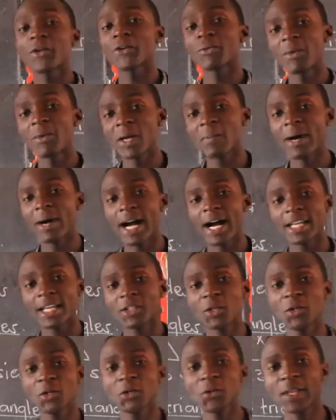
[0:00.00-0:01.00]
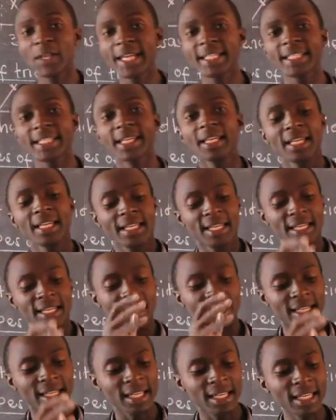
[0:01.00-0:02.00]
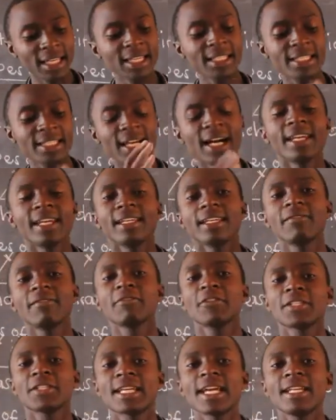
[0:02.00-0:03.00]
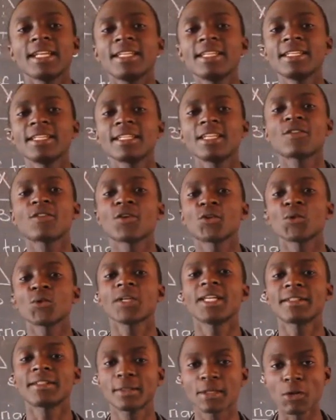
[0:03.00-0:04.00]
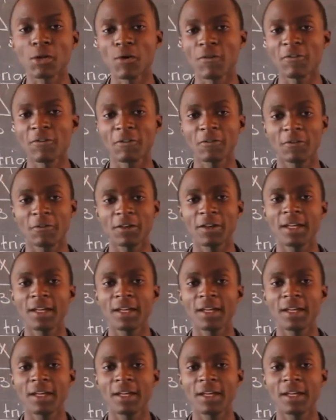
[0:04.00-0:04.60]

remember I told you that each and every side is equal to itself.